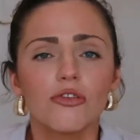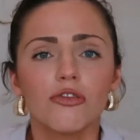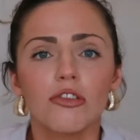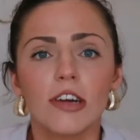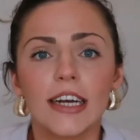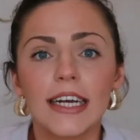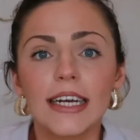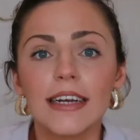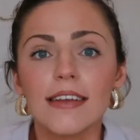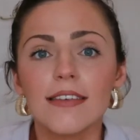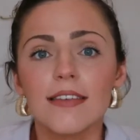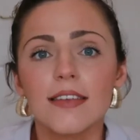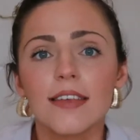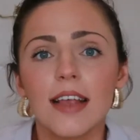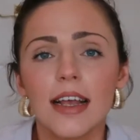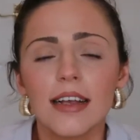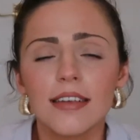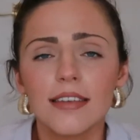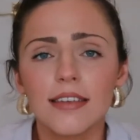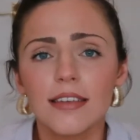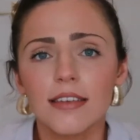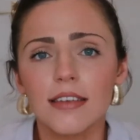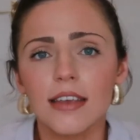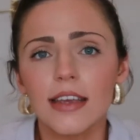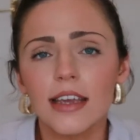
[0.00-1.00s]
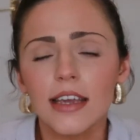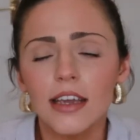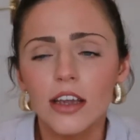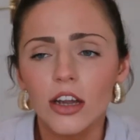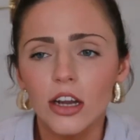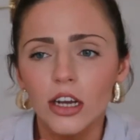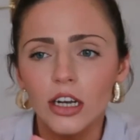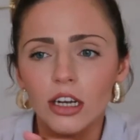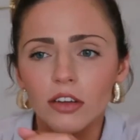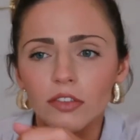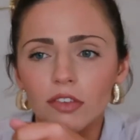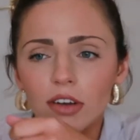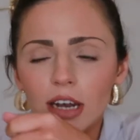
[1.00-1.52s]
really zesty
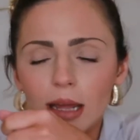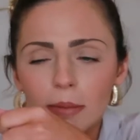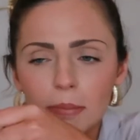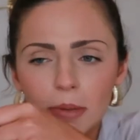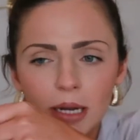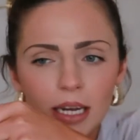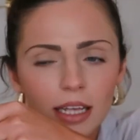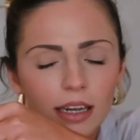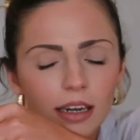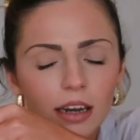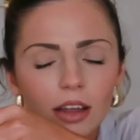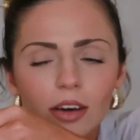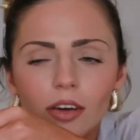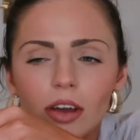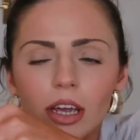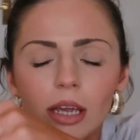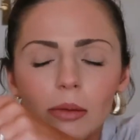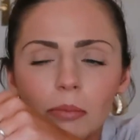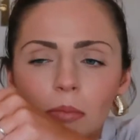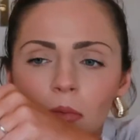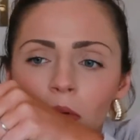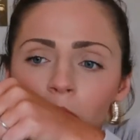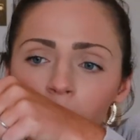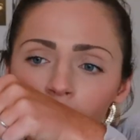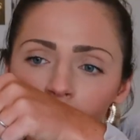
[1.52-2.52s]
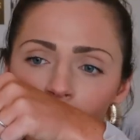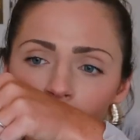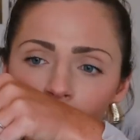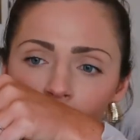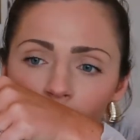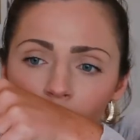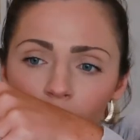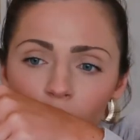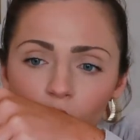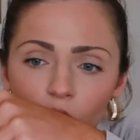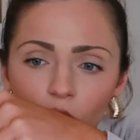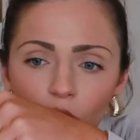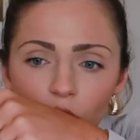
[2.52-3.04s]
kind of lemony lime
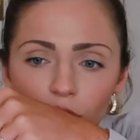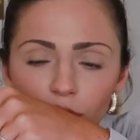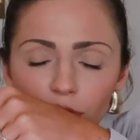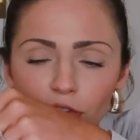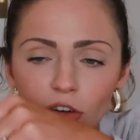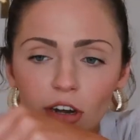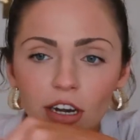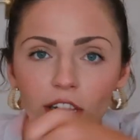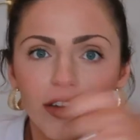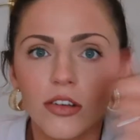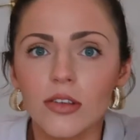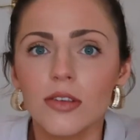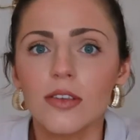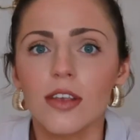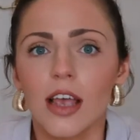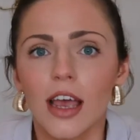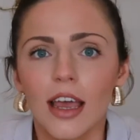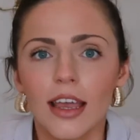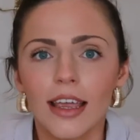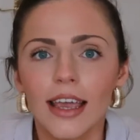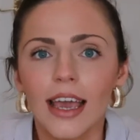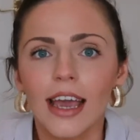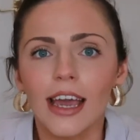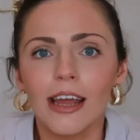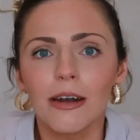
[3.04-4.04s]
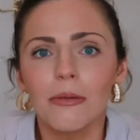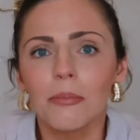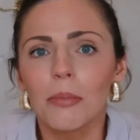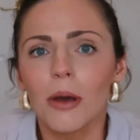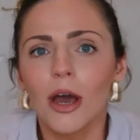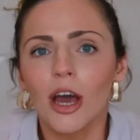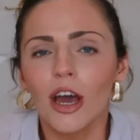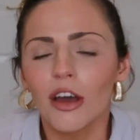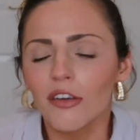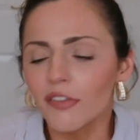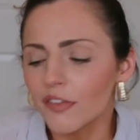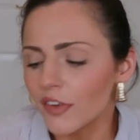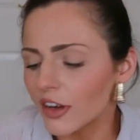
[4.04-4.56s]
kind of fragrance again
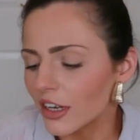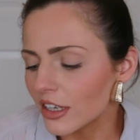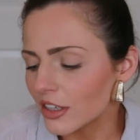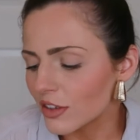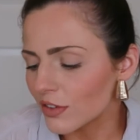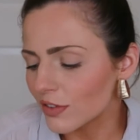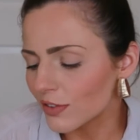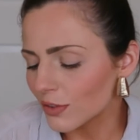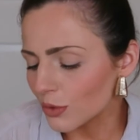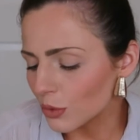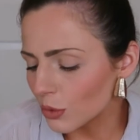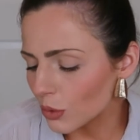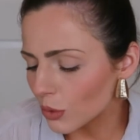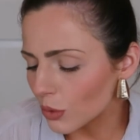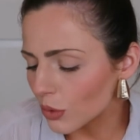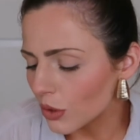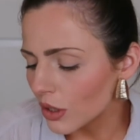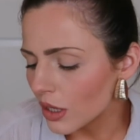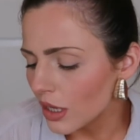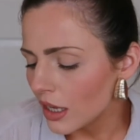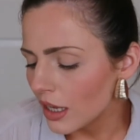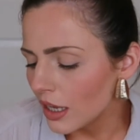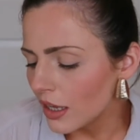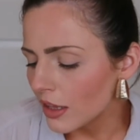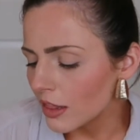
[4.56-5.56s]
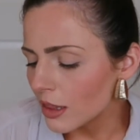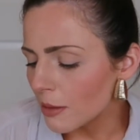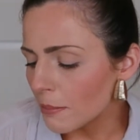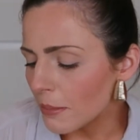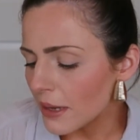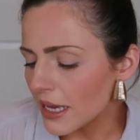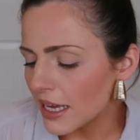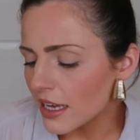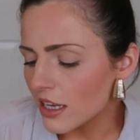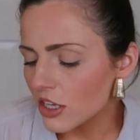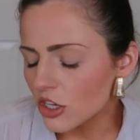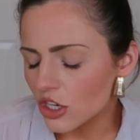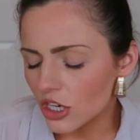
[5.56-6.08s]
perfect for the
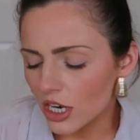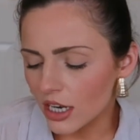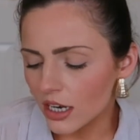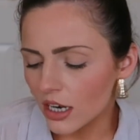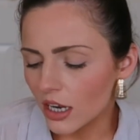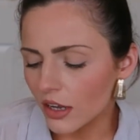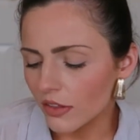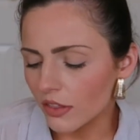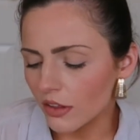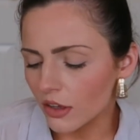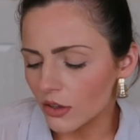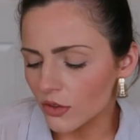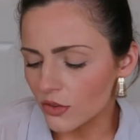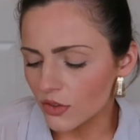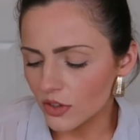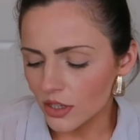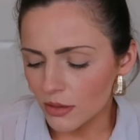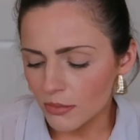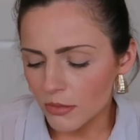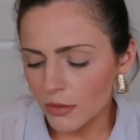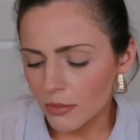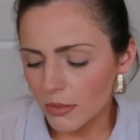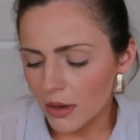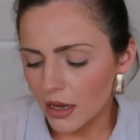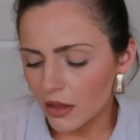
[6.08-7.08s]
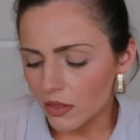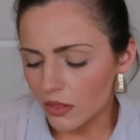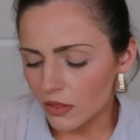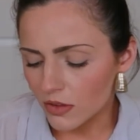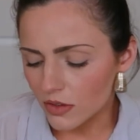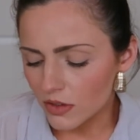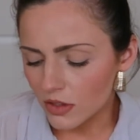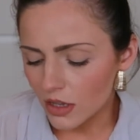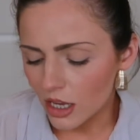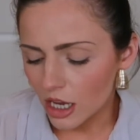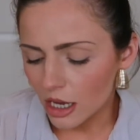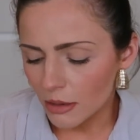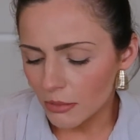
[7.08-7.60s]
beach and like those summer
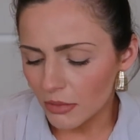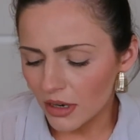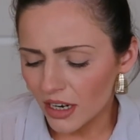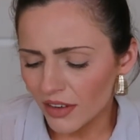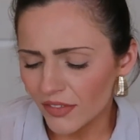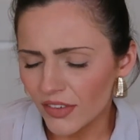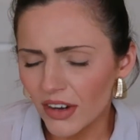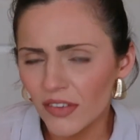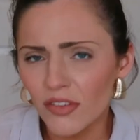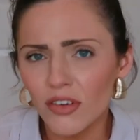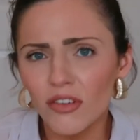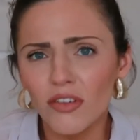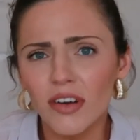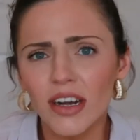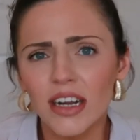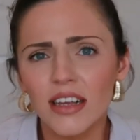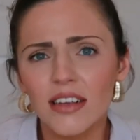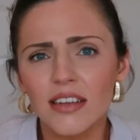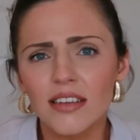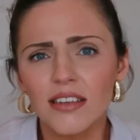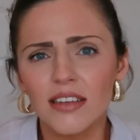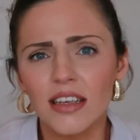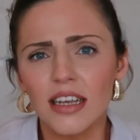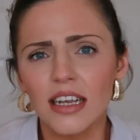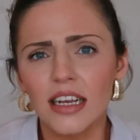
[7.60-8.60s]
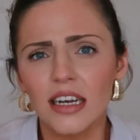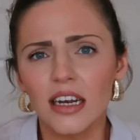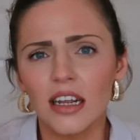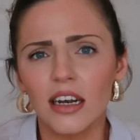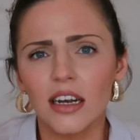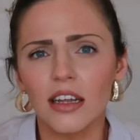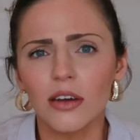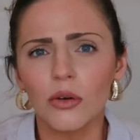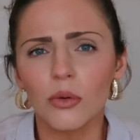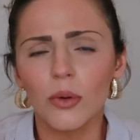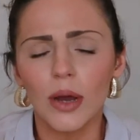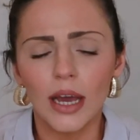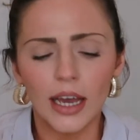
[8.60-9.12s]
months um, I've never really seen a
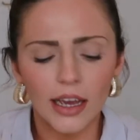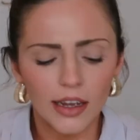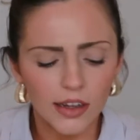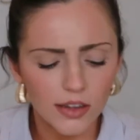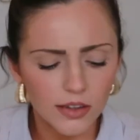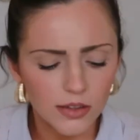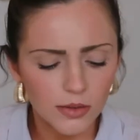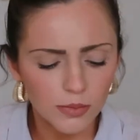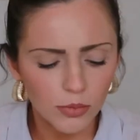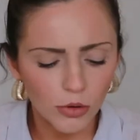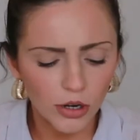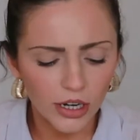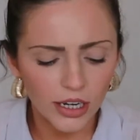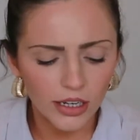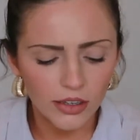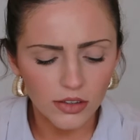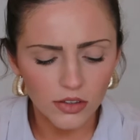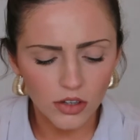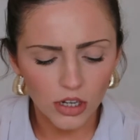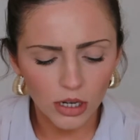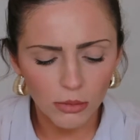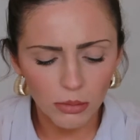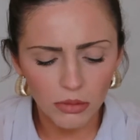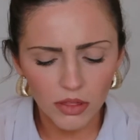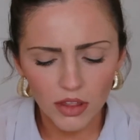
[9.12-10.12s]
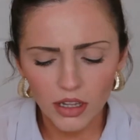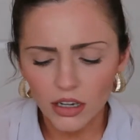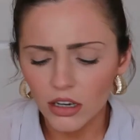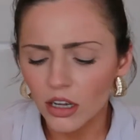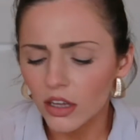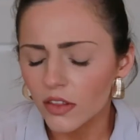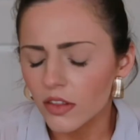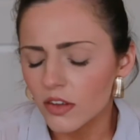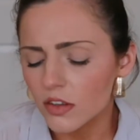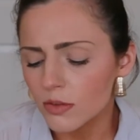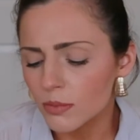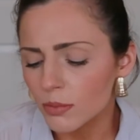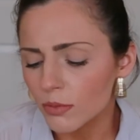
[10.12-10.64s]
little hairspray type thing
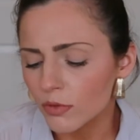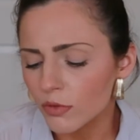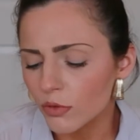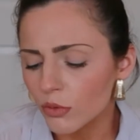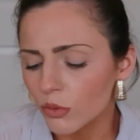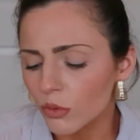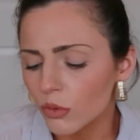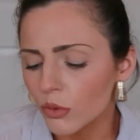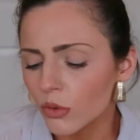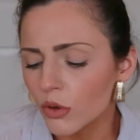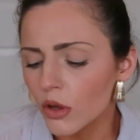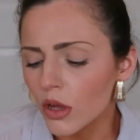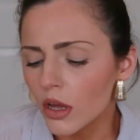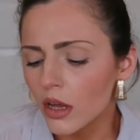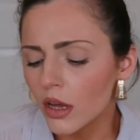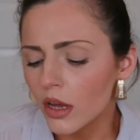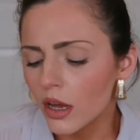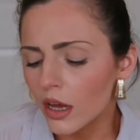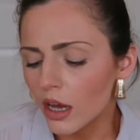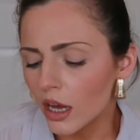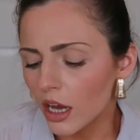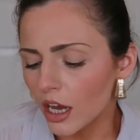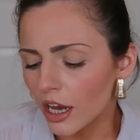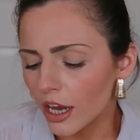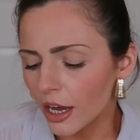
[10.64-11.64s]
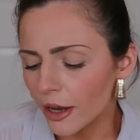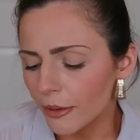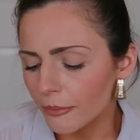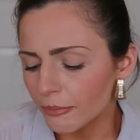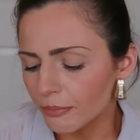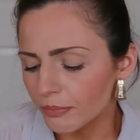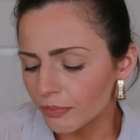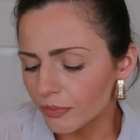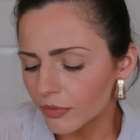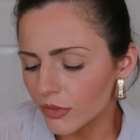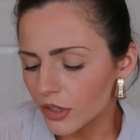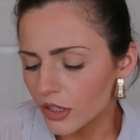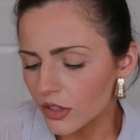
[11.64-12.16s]
like this before
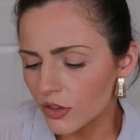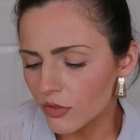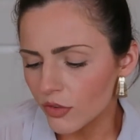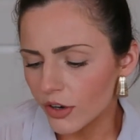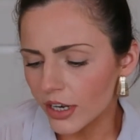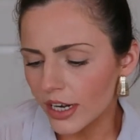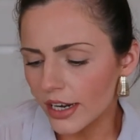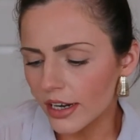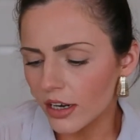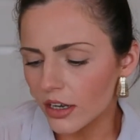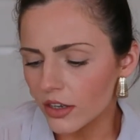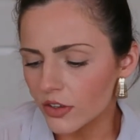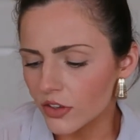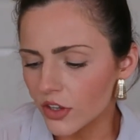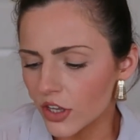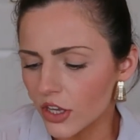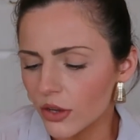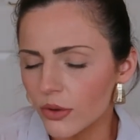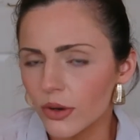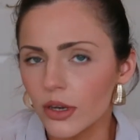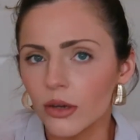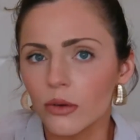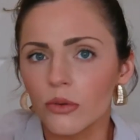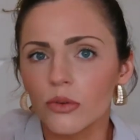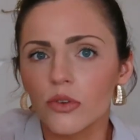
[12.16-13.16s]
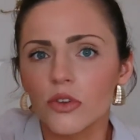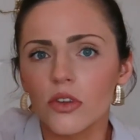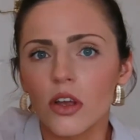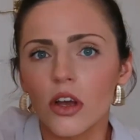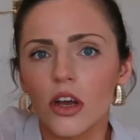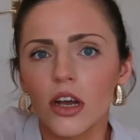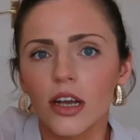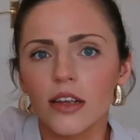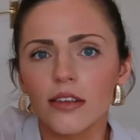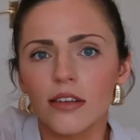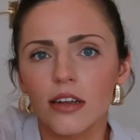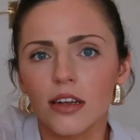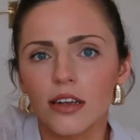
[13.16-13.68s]
um, it's a really nice cute little
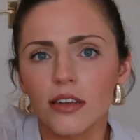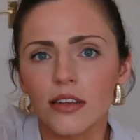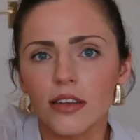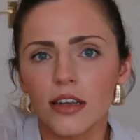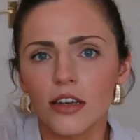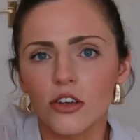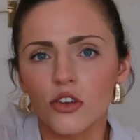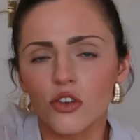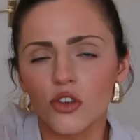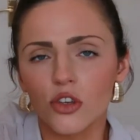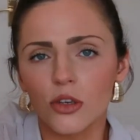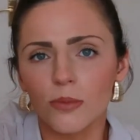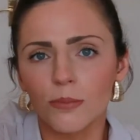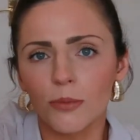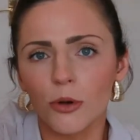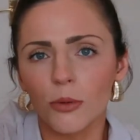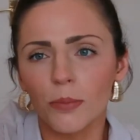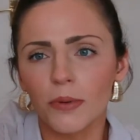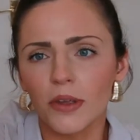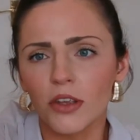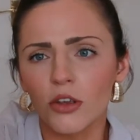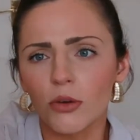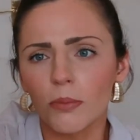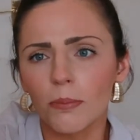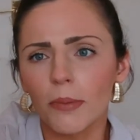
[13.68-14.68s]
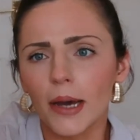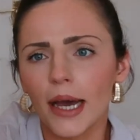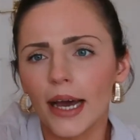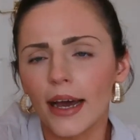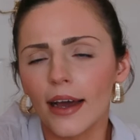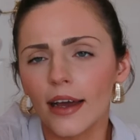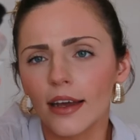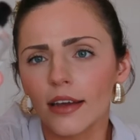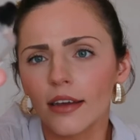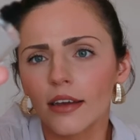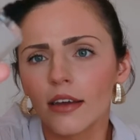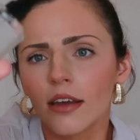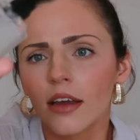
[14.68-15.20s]
size like I say just to pop in your
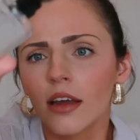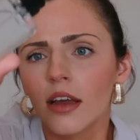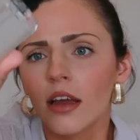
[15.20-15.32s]
bag